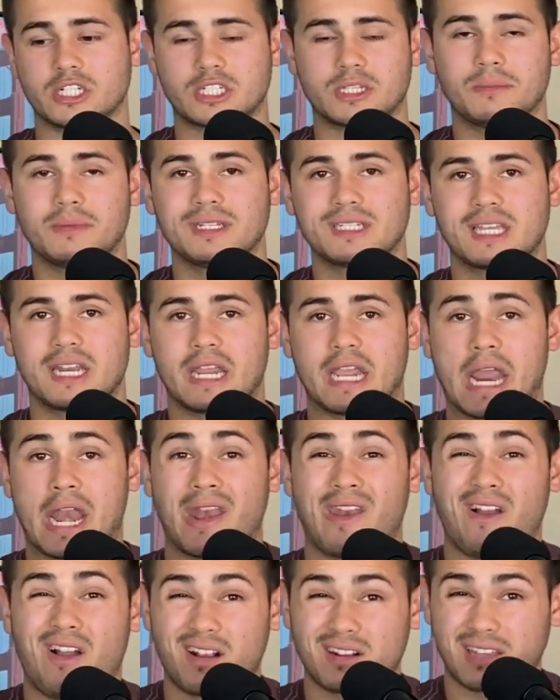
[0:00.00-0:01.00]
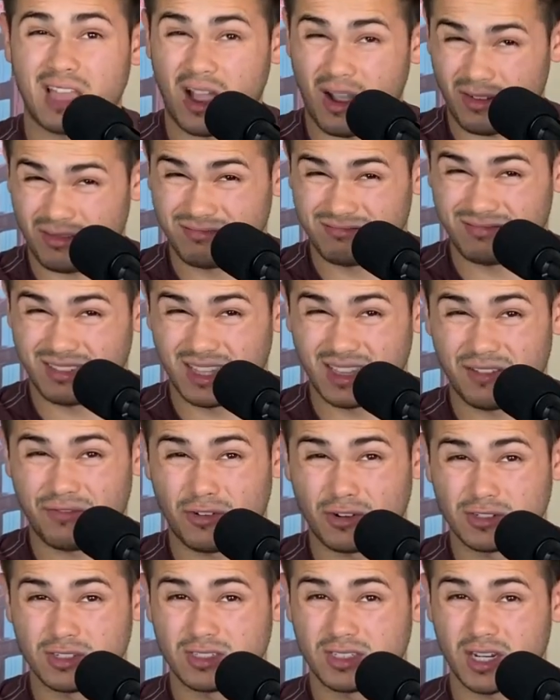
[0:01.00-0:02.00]
Somebody's gonna get knocked out in the
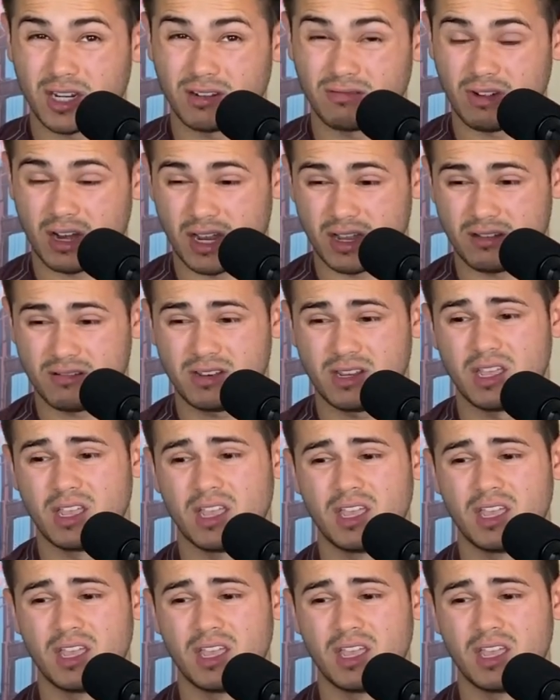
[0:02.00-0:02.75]
first or second round,